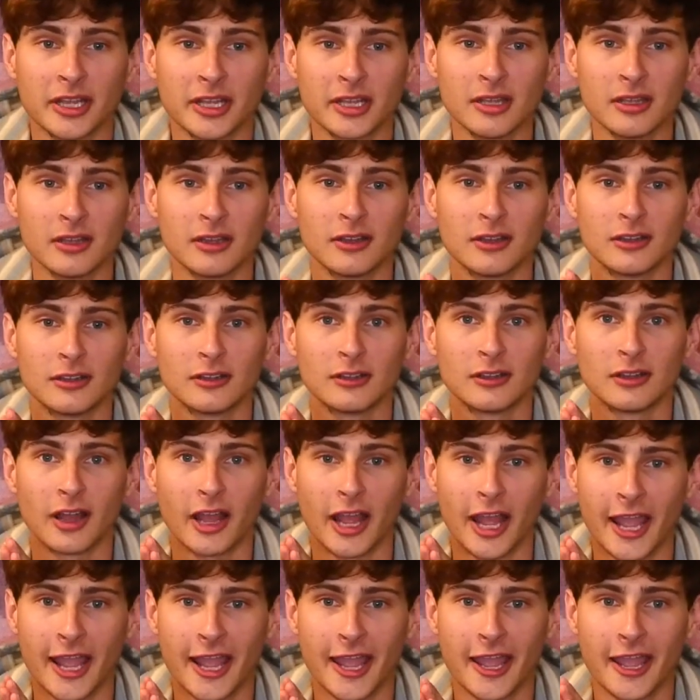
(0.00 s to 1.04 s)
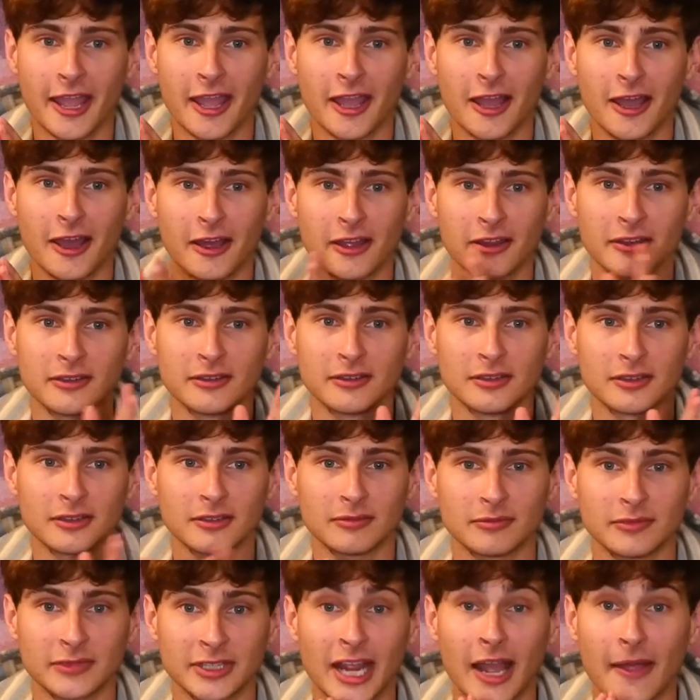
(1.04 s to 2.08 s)
And
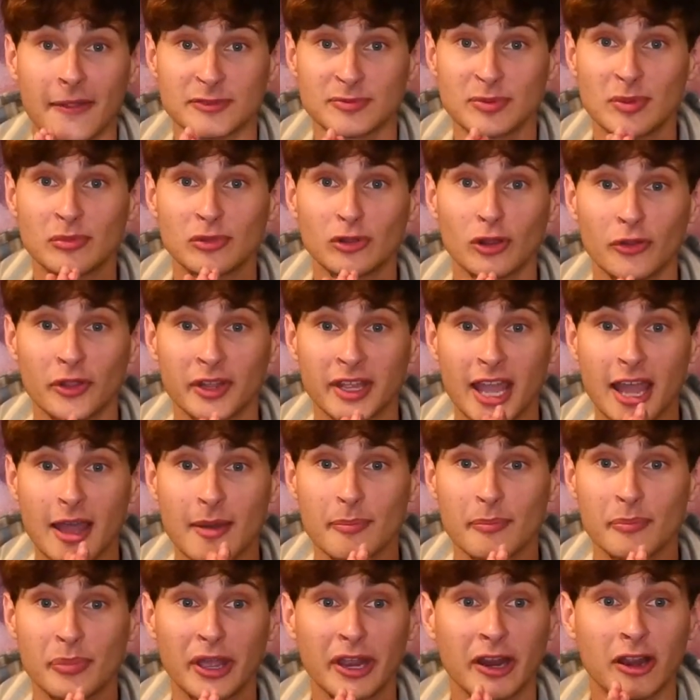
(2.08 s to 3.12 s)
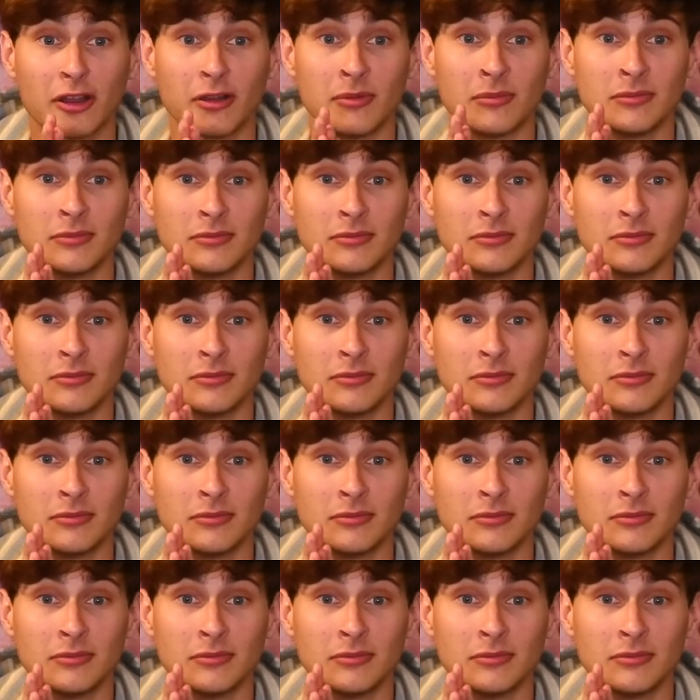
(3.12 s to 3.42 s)
yeah, it's been Blue the Cat pick 'em.